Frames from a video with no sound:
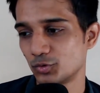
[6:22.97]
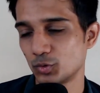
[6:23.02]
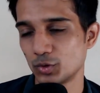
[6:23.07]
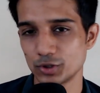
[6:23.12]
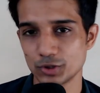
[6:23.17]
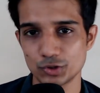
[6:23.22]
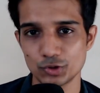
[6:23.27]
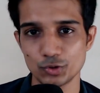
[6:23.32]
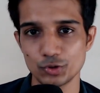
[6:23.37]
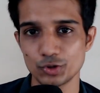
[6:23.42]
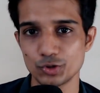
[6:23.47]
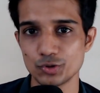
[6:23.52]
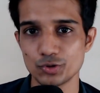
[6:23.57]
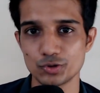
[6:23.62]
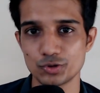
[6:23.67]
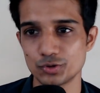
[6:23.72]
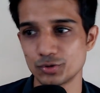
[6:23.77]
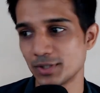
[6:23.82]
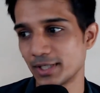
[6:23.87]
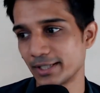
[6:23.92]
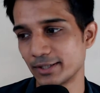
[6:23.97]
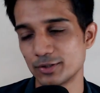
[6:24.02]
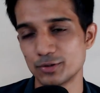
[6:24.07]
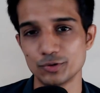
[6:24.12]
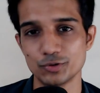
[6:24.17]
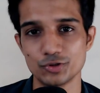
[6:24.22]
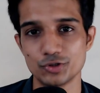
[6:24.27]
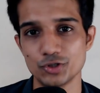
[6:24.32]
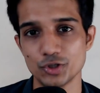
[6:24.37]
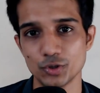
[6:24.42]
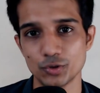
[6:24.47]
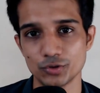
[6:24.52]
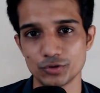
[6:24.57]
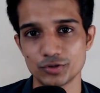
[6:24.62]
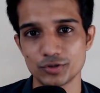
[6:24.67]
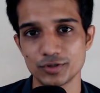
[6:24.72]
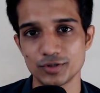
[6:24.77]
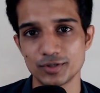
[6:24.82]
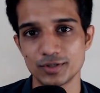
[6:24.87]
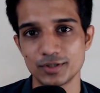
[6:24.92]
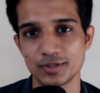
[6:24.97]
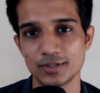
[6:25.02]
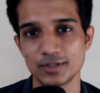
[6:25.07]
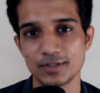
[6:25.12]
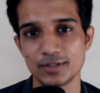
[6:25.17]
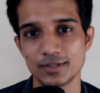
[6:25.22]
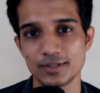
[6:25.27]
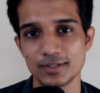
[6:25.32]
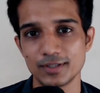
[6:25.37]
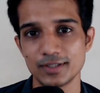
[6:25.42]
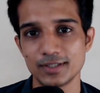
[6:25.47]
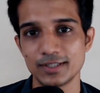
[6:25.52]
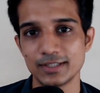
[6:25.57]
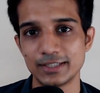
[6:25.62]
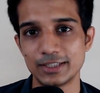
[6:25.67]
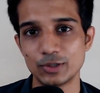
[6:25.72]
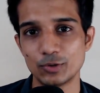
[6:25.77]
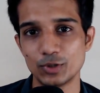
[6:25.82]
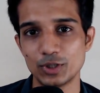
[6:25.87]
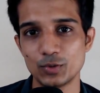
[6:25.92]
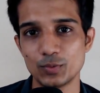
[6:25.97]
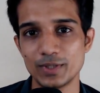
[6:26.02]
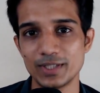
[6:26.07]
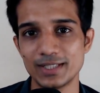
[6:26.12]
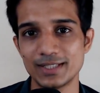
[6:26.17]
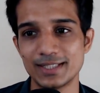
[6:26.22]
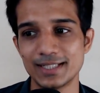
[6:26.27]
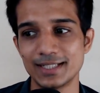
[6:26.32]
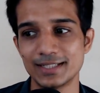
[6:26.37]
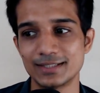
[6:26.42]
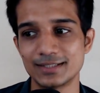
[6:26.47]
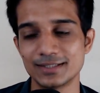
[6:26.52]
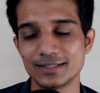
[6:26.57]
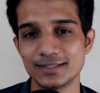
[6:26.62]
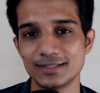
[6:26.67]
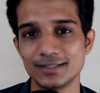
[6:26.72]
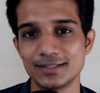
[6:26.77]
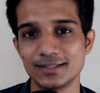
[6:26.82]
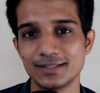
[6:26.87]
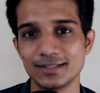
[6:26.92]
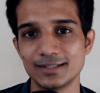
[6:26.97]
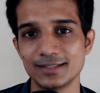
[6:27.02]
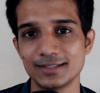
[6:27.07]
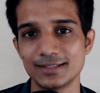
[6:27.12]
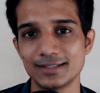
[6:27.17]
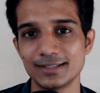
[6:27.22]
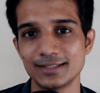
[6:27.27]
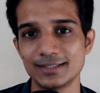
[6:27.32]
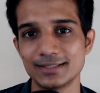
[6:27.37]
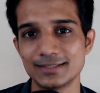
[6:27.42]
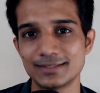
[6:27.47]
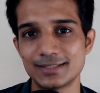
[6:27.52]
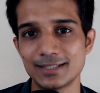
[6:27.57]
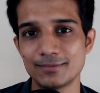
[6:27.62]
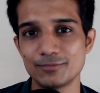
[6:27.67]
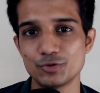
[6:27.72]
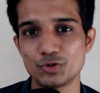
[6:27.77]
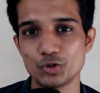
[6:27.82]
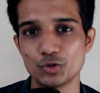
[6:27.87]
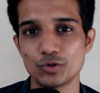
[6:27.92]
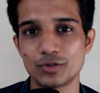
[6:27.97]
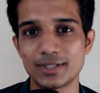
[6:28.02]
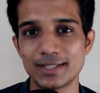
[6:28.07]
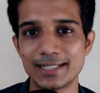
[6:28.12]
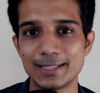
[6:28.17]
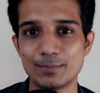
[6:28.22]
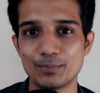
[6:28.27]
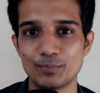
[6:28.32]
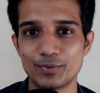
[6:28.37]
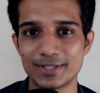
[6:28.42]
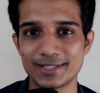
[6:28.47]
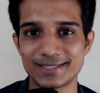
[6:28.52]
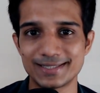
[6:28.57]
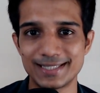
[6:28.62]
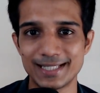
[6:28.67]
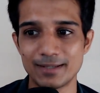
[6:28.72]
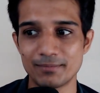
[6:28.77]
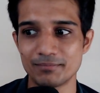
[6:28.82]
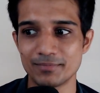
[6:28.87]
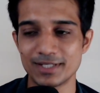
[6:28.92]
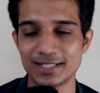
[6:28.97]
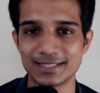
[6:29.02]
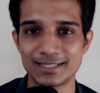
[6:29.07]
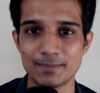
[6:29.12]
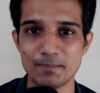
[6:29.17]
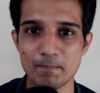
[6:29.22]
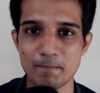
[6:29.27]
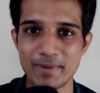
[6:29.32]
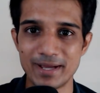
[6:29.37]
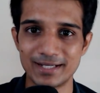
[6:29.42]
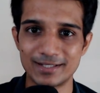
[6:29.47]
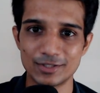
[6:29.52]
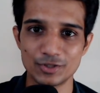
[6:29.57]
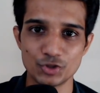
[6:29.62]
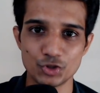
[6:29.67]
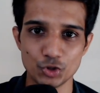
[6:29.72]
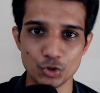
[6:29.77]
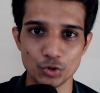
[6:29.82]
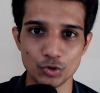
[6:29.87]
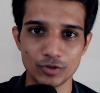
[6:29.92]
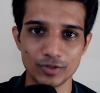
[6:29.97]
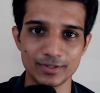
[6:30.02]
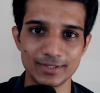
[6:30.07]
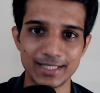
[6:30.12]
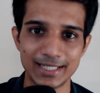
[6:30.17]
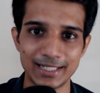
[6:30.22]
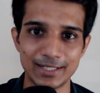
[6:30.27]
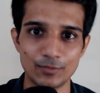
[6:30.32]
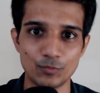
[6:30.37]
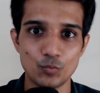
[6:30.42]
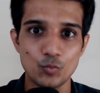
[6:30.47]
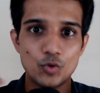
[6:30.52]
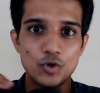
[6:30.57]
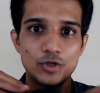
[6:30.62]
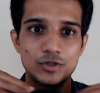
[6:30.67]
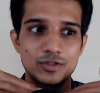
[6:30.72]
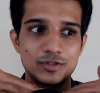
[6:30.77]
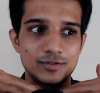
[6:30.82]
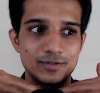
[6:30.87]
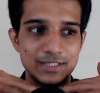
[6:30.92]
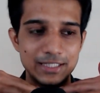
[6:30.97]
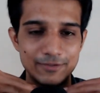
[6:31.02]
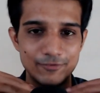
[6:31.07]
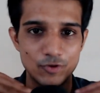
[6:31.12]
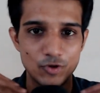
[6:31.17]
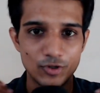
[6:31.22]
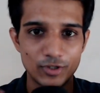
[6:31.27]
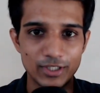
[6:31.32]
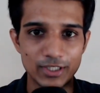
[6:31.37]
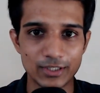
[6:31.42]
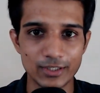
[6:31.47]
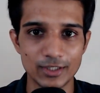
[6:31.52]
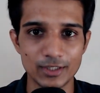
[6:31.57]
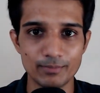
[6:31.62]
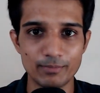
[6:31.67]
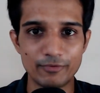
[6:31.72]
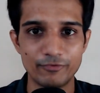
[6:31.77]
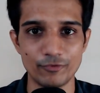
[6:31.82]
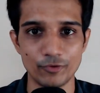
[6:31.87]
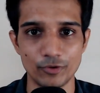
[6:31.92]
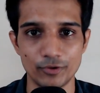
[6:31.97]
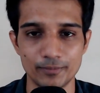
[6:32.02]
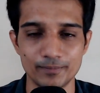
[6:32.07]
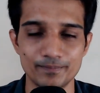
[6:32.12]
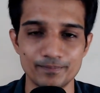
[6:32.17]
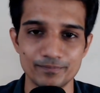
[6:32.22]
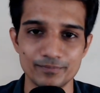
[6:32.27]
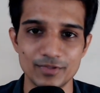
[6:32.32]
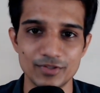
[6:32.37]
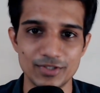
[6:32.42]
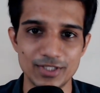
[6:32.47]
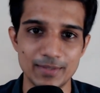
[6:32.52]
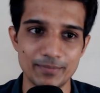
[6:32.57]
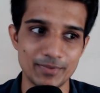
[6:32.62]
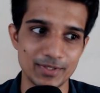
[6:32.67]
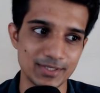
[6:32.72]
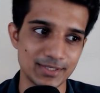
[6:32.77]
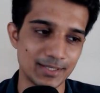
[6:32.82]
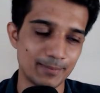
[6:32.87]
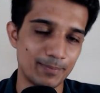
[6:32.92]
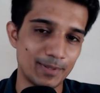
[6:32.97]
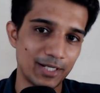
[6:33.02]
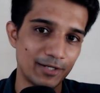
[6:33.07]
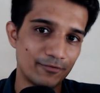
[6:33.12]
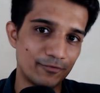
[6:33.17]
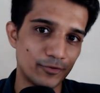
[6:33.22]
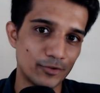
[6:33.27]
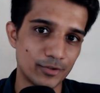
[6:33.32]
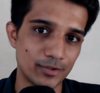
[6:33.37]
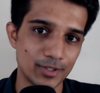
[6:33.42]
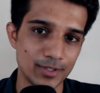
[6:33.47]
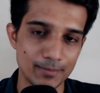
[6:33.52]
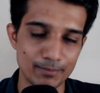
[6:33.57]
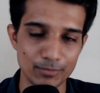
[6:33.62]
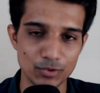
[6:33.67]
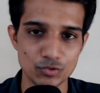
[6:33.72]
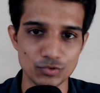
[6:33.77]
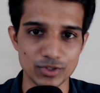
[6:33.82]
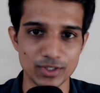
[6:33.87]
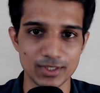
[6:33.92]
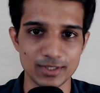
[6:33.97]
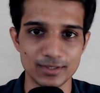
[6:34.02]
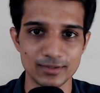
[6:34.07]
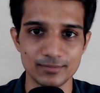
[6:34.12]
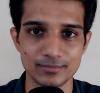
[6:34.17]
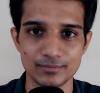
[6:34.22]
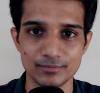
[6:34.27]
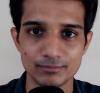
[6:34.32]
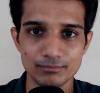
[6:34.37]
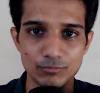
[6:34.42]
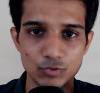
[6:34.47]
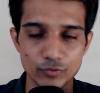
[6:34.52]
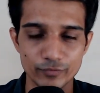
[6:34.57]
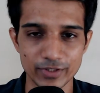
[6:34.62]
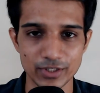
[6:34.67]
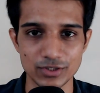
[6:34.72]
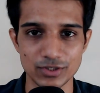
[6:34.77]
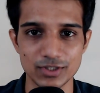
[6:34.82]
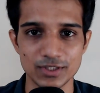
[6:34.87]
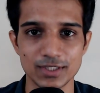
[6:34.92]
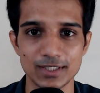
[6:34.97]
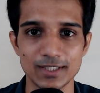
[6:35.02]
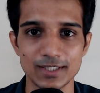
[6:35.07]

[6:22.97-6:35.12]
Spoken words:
so used to like good jokes, the only way that some joke can impress them is a better joke than what they've already heard before. The same thing is applied for music, movies.